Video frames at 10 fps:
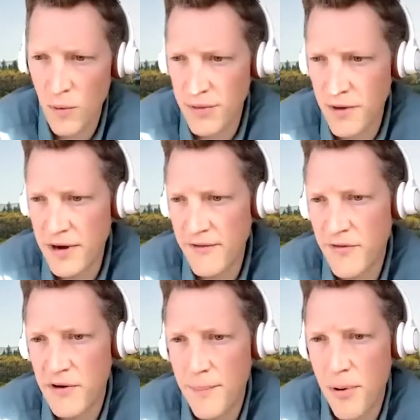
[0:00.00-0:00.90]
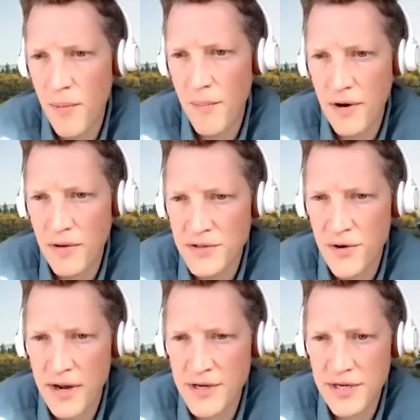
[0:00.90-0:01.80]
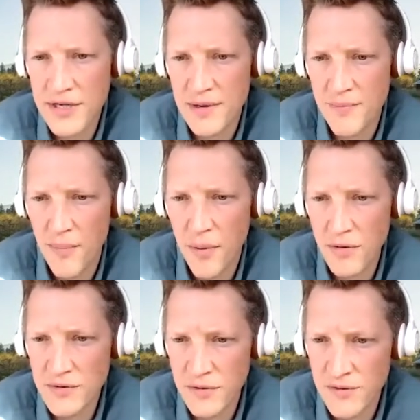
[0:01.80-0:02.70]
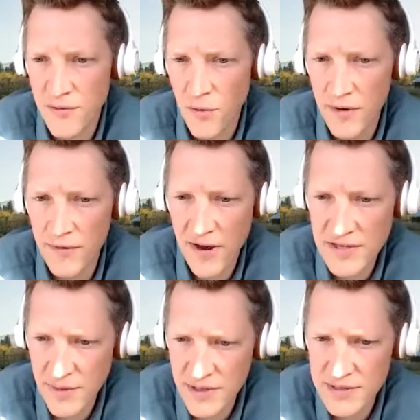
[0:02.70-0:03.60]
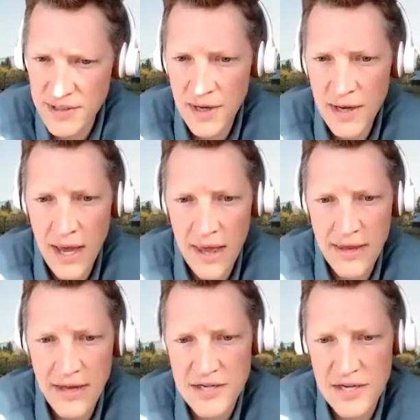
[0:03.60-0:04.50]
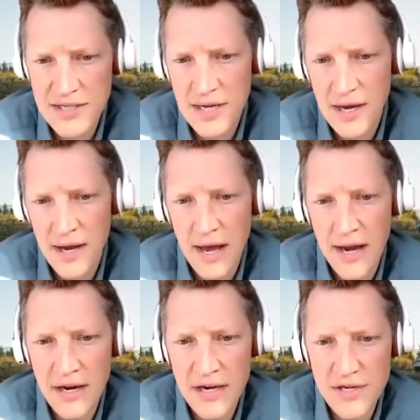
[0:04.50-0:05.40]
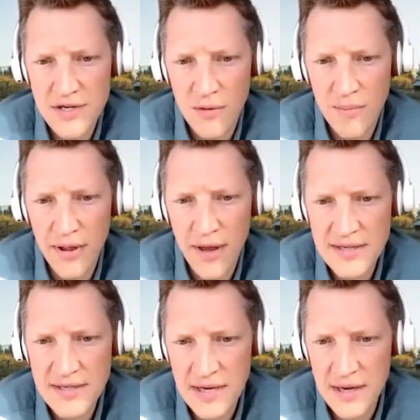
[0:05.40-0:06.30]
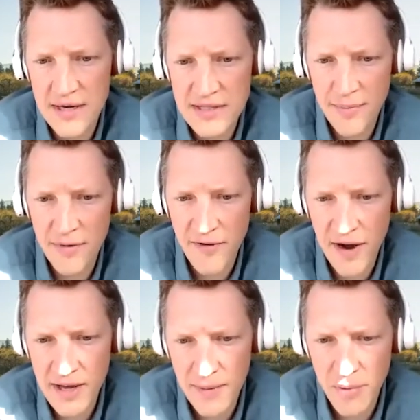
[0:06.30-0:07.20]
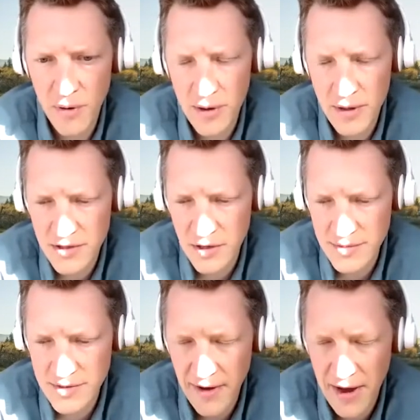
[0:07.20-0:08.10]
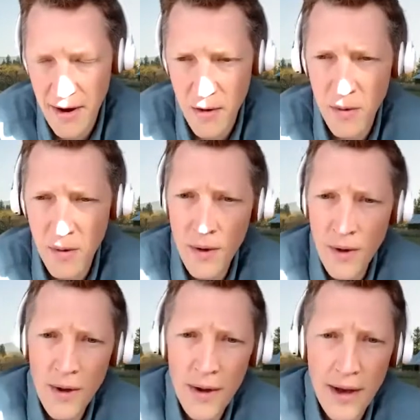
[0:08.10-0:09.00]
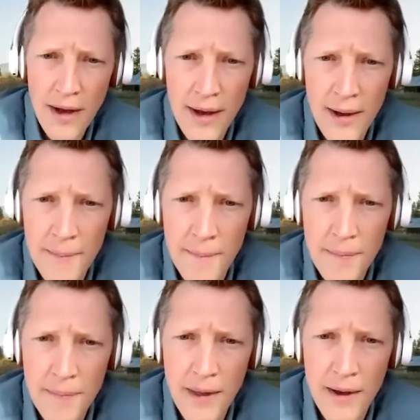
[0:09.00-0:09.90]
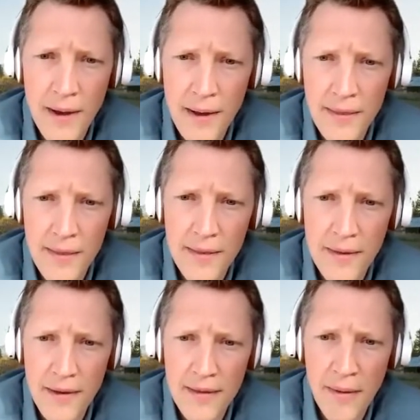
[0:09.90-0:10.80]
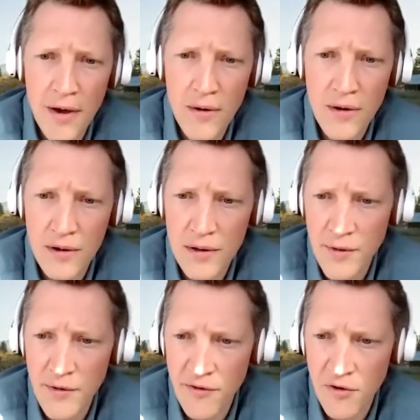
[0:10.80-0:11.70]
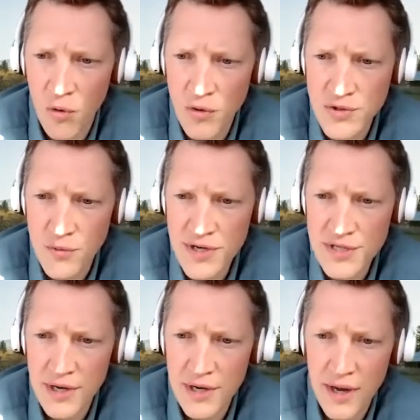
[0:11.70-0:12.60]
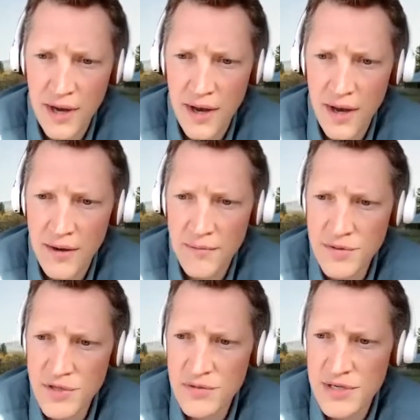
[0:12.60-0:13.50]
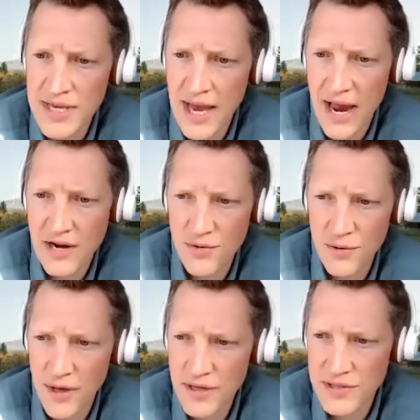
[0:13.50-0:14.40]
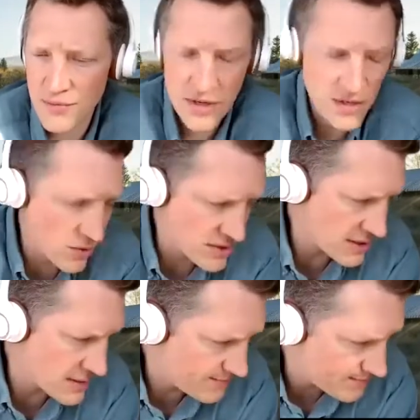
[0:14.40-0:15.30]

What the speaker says: their different departmental strategies and proposals for investments, and then just an additional place to provide input in terms of how the Mount Hood and Columbia River Gorge region chooses to actualize resources.